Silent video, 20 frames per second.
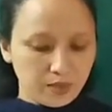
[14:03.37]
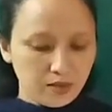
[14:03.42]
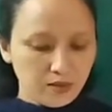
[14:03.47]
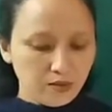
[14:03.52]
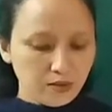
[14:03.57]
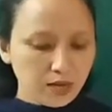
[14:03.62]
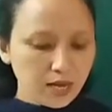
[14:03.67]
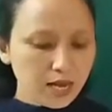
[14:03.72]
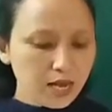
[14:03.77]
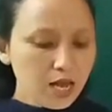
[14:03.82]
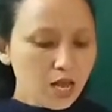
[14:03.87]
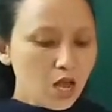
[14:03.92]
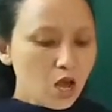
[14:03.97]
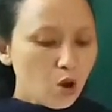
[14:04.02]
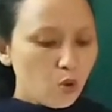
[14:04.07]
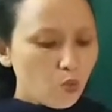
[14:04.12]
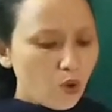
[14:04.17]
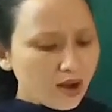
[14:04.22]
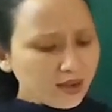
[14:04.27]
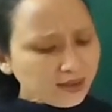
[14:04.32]
Okay,
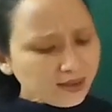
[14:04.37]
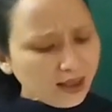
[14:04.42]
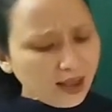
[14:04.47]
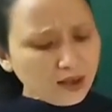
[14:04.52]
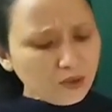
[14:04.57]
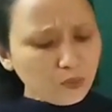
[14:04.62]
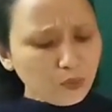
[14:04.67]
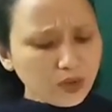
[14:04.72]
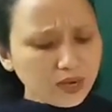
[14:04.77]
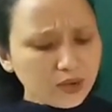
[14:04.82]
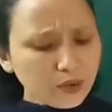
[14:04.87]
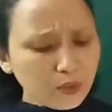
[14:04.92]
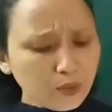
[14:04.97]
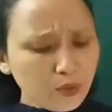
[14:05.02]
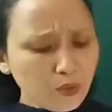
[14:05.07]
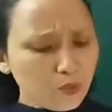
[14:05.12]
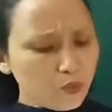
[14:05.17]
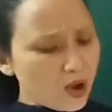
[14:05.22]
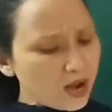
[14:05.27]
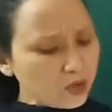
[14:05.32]
what can we do?
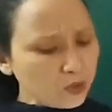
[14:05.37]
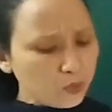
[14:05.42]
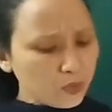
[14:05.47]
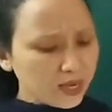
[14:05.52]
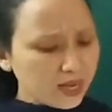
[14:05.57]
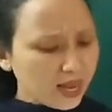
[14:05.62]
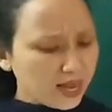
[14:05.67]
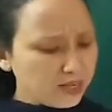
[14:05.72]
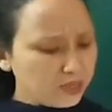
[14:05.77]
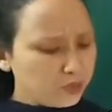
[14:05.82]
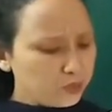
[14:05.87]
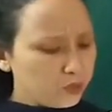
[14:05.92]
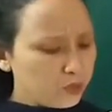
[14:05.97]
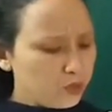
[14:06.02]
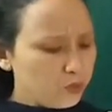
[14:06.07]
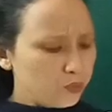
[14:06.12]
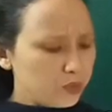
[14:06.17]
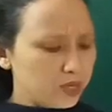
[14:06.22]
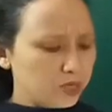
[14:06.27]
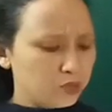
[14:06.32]
What we can
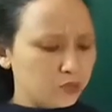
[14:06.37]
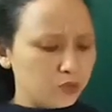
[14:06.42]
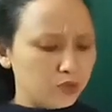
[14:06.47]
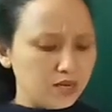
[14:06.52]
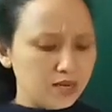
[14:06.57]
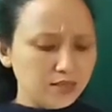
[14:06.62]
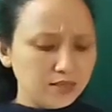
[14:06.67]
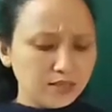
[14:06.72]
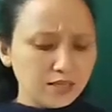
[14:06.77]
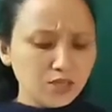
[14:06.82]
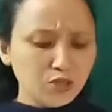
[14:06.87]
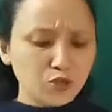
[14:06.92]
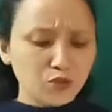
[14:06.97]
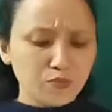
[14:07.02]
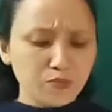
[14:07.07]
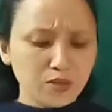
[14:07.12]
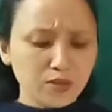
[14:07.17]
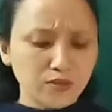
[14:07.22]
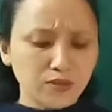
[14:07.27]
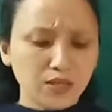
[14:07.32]
do? We should listen to
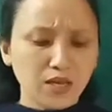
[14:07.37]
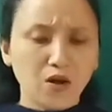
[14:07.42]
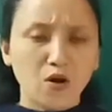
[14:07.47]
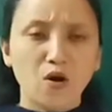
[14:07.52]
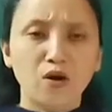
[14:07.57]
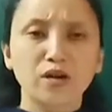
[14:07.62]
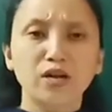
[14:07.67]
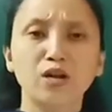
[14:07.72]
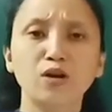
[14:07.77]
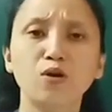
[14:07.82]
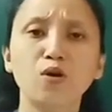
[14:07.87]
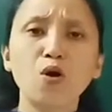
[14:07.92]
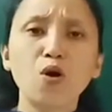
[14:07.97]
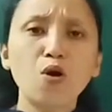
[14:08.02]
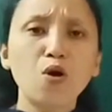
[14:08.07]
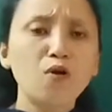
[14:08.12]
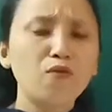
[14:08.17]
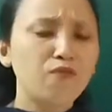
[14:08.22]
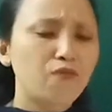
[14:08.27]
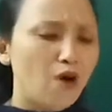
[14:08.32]
music on a
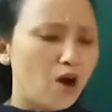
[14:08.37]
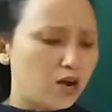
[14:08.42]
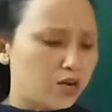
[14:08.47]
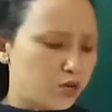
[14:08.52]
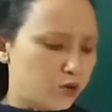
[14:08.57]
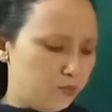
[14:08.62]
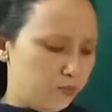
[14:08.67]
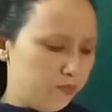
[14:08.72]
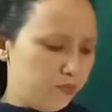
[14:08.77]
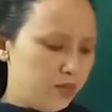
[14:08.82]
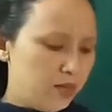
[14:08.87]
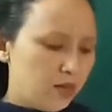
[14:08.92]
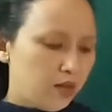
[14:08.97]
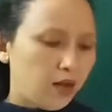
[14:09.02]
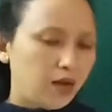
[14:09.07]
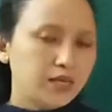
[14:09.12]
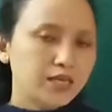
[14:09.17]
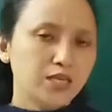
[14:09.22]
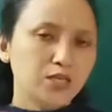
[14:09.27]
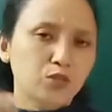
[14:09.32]
low volume.
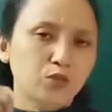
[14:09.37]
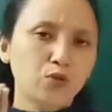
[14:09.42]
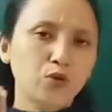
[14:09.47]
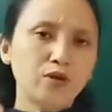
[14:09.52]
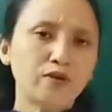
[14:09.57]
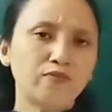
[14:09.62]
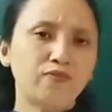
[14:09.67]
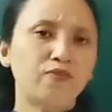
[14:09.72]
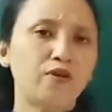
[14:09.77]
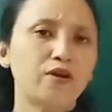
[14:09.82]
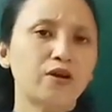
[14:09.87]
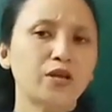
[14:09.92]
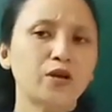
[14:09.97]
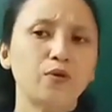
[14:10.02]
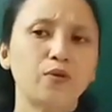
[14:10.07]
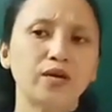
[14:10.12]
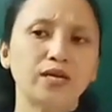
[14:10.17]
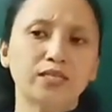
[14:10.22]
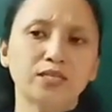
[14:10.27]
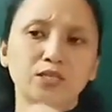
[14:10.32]
It is good for
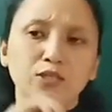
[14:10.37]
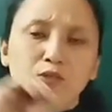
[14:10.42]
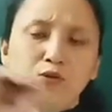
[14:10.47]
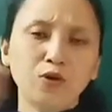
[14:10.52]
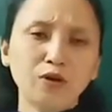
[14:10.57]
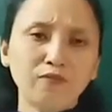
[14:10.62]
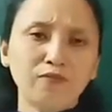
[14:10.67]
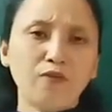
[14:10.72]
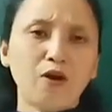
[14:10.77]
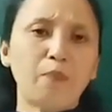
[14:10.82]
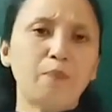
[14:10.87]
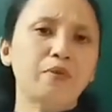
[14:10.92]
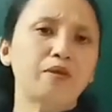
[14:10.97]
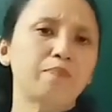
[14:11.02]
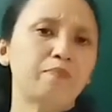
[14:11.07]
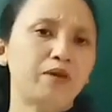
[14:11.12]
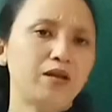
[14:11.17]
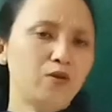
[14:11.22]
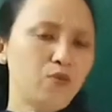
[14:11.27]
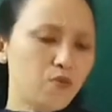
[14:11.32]
you. It is good for
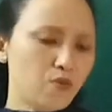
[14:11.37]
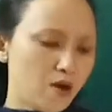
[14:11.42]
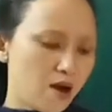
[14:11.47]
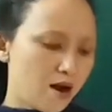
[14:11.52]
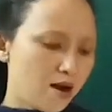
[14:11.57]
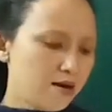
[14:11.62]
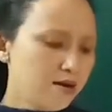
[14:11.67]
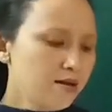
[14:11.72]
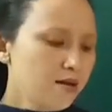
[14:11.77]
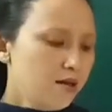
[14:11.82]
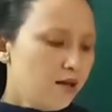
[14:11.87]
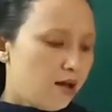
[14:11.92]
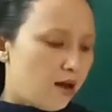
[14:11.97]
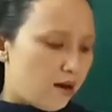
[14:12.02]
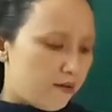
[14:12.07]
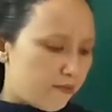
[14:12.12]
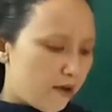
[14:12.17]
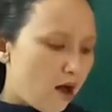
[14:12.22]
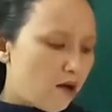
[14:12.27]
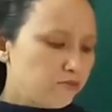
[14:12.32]
people who are
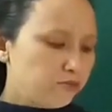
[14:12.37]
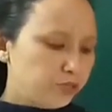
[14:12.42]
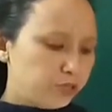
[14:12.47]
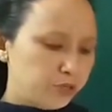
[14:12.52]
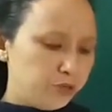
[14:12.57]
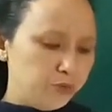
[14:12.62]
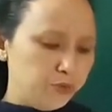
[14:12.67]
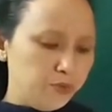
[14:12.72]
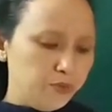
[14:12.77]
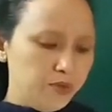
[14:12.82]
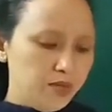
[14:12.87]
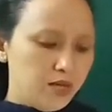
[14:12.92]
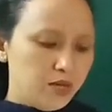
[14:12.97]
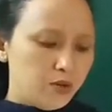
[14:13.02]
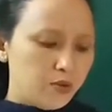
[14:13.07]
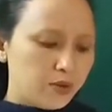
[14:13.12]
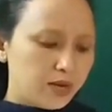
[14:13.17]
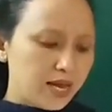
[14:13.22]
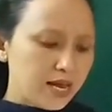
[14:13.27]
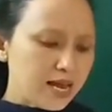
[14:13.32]
around you.
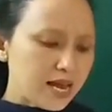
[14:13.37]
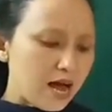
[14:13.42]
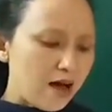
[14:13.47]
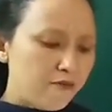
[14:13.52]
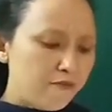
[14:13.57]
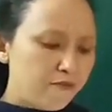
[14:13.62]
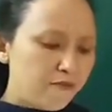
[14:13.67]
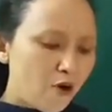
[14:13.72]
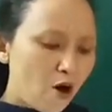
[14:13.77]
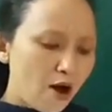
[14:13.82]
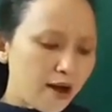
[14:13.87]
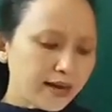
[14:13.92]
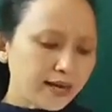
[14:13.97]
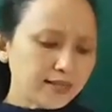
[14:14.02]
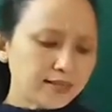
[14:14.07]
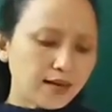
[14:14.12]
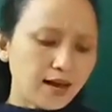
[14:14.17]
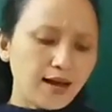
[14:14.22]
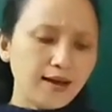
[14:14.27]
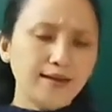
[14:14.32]
Okay,
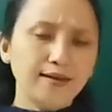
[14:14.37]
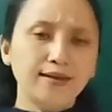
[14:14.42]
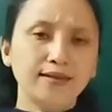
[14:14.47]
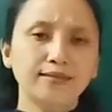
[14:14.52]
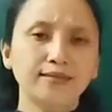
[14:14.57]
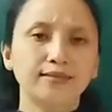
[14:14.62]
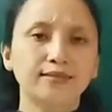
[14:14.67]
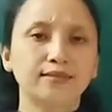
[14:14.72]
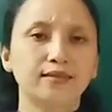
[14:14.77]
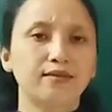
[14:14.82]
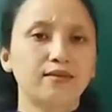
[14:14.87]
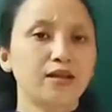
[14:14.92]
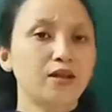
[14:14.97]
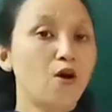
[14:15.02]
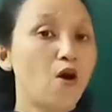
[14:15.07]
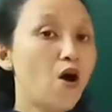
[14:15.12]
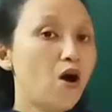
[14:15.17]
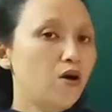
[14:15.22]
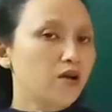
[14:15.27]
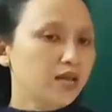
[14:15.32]
avoid unnecessary
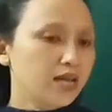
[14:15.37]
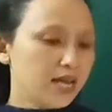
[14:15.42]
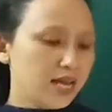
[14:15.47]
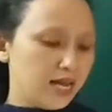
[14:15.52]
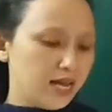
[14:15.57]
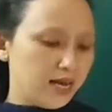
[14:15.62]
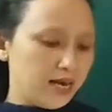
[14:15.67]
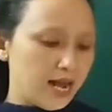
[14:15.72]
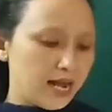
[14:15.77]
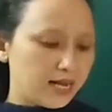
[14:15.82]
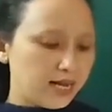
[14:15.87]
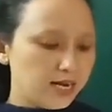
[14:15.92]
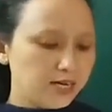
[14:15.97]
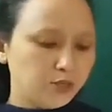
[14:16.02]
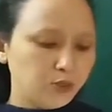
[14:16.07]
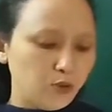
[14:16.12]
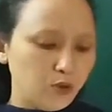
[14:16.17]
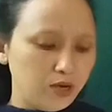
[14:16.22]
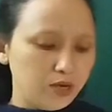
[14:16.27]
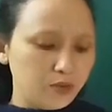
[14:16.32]
honking. Like I
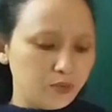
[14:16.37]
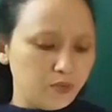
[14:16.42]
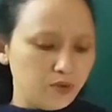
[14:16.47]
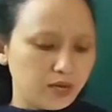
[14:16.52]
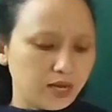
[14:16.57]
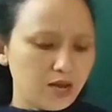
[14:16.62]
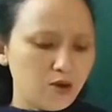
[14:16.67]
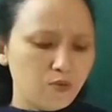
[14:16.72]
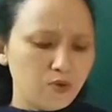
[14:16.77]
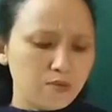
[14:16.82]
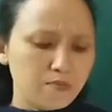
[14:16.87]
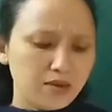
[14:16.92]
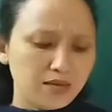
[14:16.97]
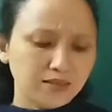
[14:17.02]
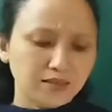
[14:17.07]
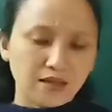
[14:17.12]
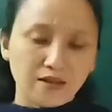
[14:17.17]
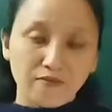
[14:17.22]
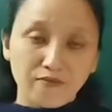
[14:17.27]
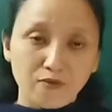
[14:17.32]
told you, okay, we
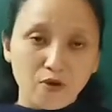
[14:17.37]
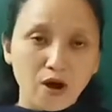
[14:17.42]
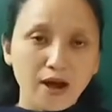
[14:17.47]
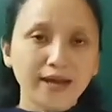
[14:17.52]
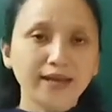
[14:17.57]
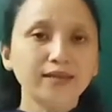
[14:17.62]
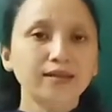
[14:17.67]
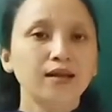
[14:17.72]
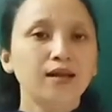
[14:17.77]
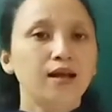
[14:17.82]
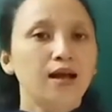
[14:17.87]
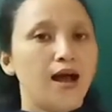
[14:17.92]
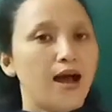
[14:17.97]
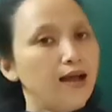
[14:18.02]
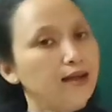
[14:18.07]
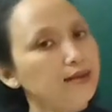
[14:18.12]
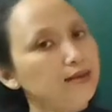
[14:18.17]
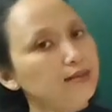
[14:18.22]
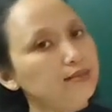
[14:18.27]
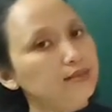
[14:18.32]
must avoid
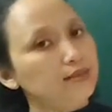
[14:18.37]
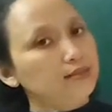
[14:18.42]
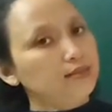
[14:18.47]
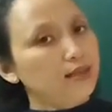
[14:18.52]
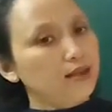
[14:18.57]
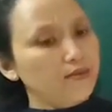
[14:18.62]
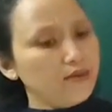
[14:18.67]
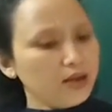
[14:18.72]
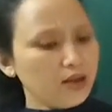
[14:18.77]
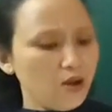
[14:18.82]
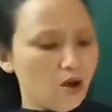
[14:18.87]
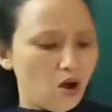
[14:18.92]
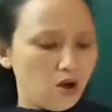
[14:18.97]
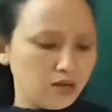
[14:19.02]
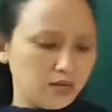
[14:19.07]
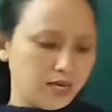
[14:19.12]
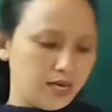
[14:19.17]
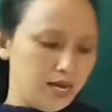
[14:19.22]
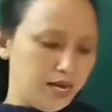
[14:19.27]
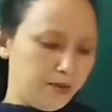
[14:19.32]
unnecessary
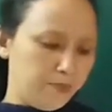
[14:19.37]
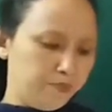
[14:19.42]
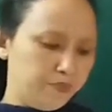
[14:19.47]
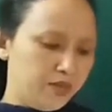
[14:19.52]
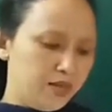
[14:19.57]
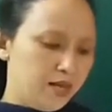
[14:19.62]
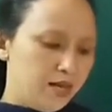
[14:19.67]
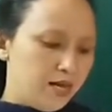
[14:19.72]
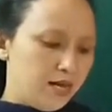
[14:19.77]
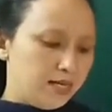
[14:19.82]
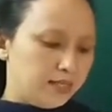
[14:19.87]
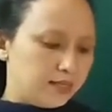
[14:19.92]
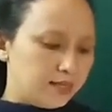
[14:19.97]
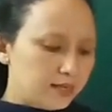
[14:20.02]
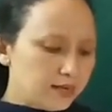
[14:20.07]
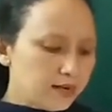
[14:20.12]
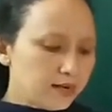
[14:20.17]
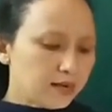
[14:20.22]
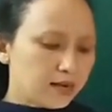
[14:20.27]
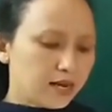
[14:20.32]
honking.
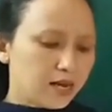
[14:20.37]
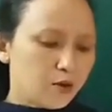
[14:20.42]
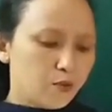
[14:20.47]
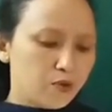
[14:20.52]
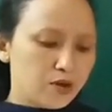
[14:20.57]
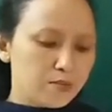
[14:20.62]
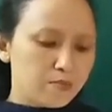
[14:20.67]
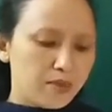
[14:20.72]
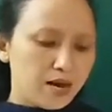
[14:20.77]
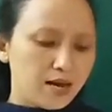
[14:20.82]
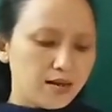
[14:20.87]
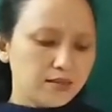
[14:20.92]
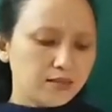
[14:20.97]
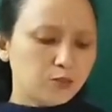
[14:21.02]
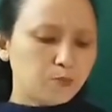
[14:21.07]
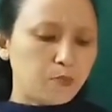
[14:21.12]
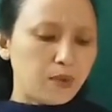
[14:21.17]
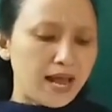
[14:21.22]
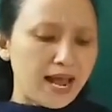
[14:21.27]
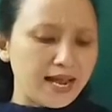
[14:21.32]
Thirdly, we
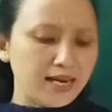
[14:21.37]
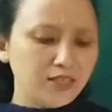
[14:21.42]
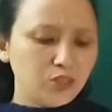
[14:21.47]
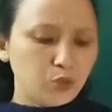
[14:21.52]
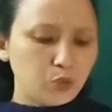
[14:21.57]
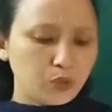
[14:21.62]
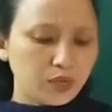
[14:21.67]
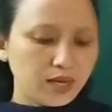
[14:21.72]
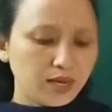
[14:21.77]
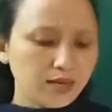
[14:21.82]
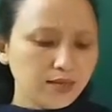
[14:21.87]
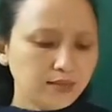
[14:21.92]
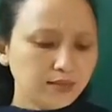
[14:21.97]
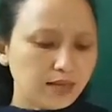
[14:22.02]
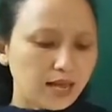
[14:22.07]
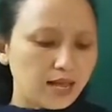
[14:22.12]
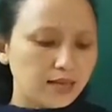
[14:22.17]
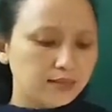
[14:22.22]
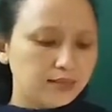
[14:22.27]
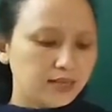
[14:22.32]
must plant trees
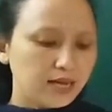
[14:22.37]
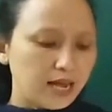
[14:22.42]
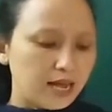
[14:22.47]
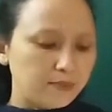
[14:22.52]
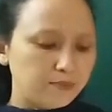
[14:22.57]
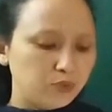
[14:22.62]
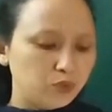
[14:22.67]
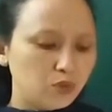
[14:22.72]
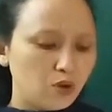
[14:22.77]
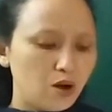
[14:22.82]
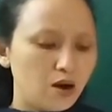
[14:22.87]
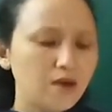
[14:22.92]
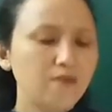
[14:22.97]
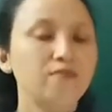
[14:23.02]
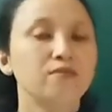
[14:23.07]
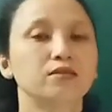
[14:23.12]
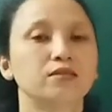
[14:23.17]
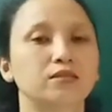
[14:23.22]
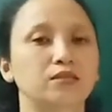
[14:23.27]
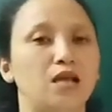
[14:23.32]
as they
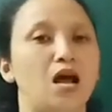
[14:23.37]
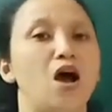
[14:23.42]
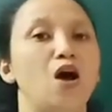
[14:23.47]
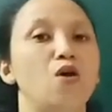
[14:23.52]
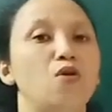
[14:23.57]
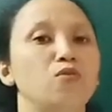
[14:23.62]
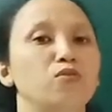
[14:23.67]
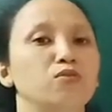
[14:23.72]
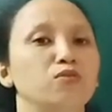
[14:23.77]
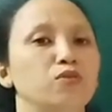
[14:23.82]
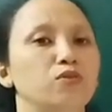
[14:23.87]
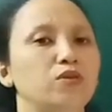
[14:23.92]
absorb sound.